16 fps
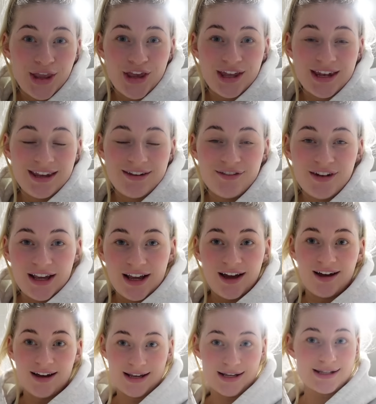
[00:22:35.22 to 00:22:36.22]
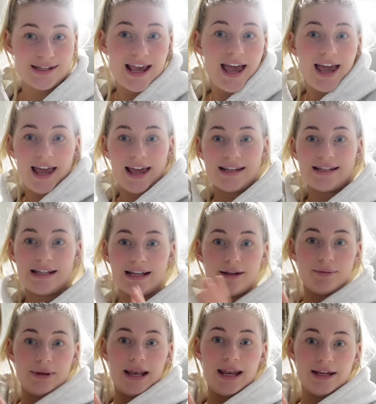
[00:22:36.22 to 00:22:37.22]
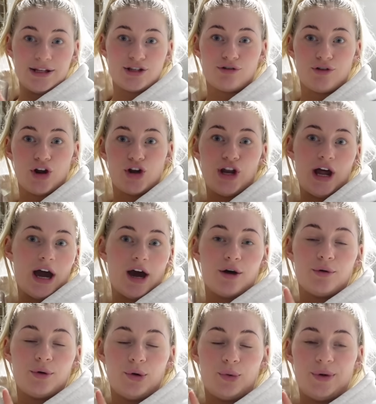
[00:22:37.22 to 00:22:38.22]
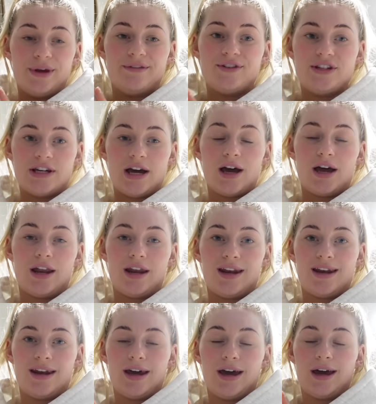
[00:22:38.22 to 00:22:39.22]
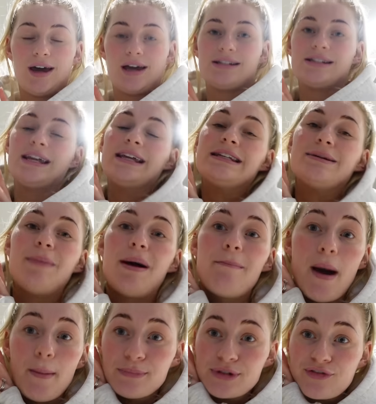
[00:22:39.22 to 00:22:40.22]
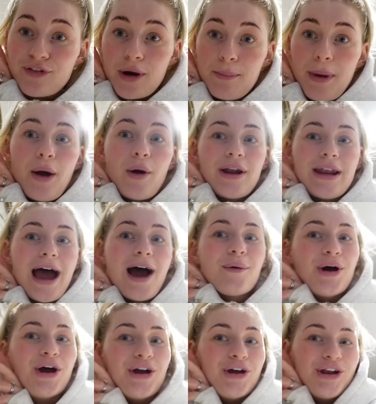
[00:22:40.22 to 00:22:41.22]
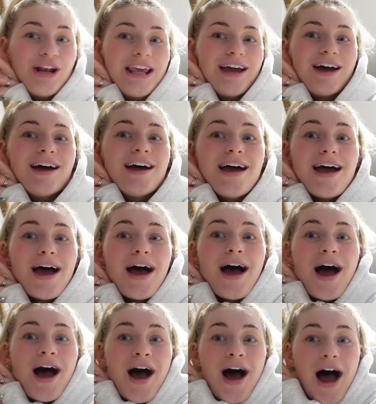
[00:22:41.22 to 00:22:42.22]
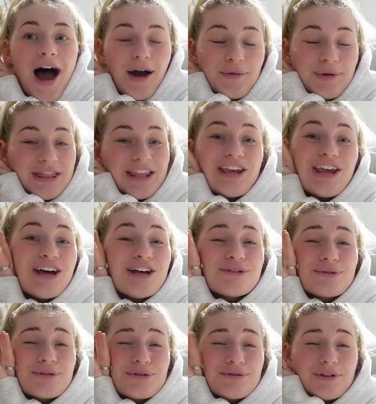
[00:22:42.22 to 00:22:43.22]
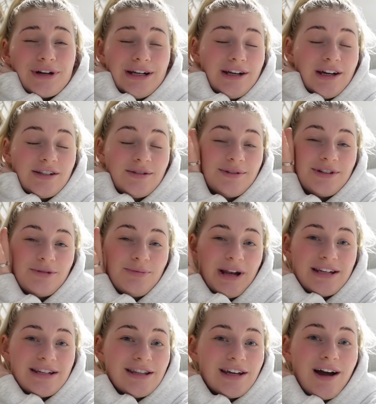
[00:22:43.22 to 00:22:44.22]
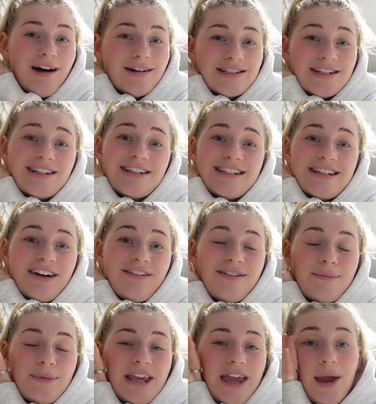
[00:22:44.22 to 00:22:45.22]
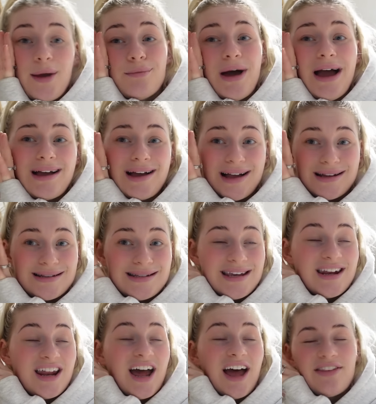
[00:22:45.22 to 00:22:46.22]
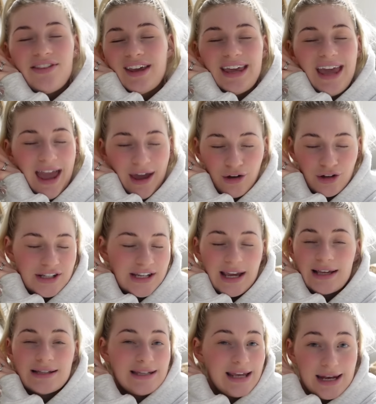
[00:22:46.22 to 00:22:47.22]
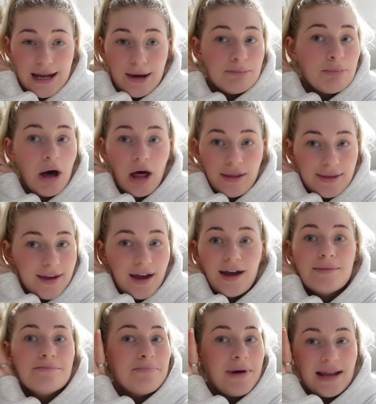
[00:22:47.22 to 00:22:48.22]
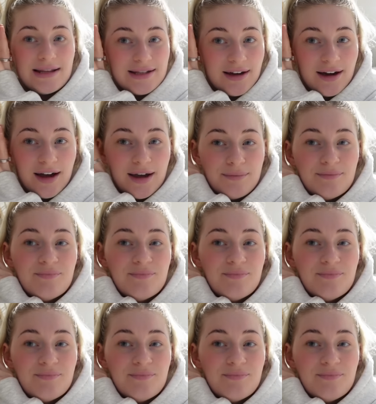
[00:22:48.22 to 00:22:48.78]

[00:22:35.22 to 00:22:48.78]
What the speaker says: Good evening, guys. It's a little bit later on now. I stayed at my mum's for about an hour earlier. With the girls, which was really nice. We just played in the garden and stuff, then we came back, had dinner, had the chaotic dinner, bath time, bedtime.